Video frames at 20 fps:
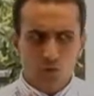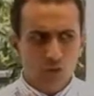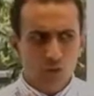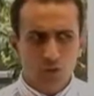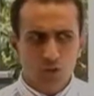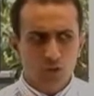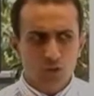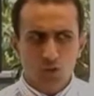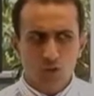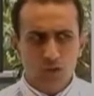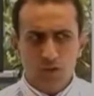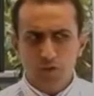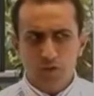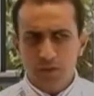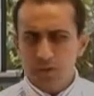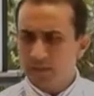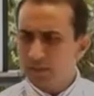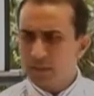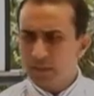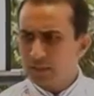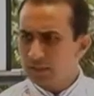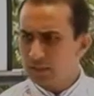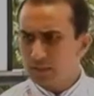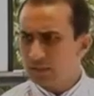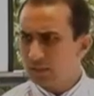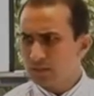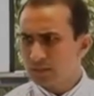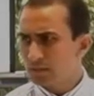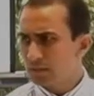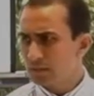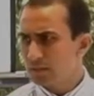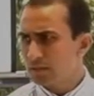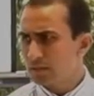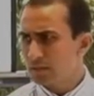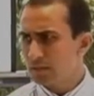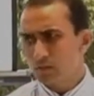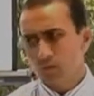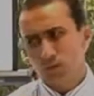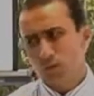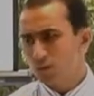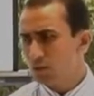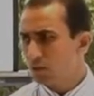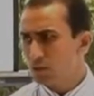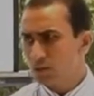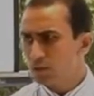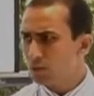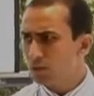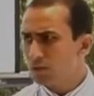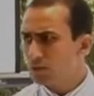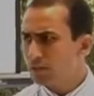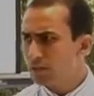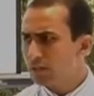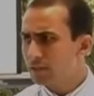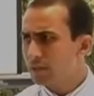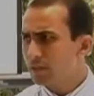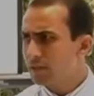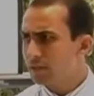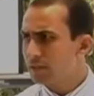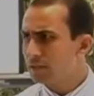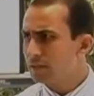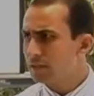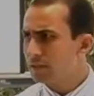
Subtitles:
not tolerate that. Could not tolerate that.